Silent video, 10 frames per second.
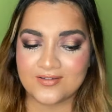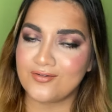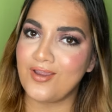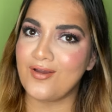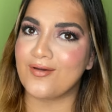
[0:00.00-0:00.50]
So
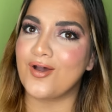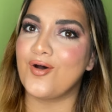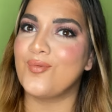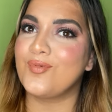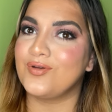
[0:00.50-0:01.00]
yeah, I
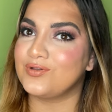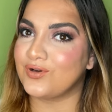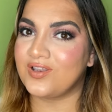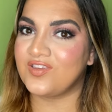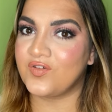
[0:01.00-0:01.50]
hope you
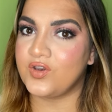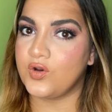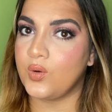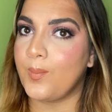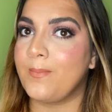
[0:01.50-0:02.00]
enjoyed this
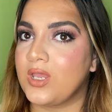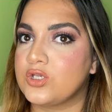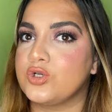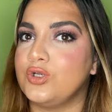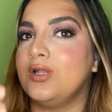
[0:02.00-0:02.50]
video. Make
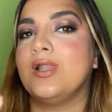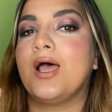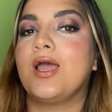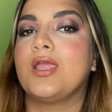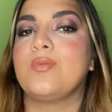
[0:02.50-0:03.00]
sure you
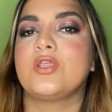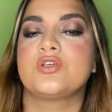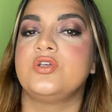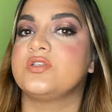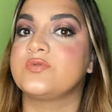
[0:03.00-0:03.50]
like, make
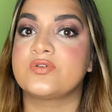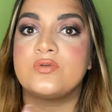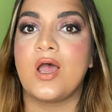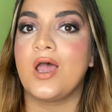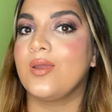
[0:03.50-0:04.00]
sure you
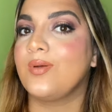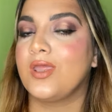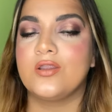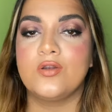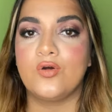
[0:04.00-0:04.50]
subscribe,
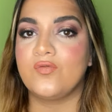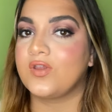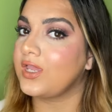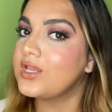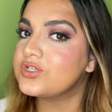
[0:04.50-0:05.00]
hit the
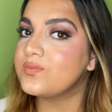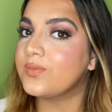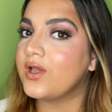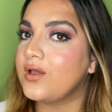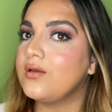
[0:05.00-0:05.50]
notification
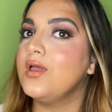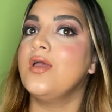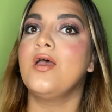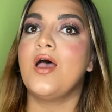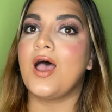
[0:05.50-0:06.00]
bell,
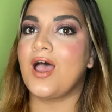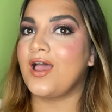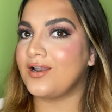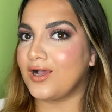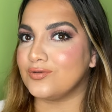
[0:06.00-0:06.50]

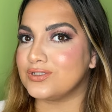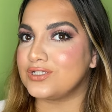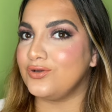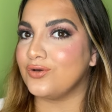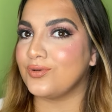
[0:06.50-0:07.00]
and I will see
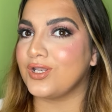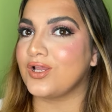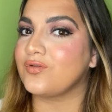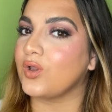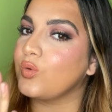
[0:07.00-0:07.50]
you on my
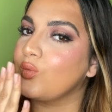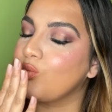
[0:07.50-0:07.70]
next one.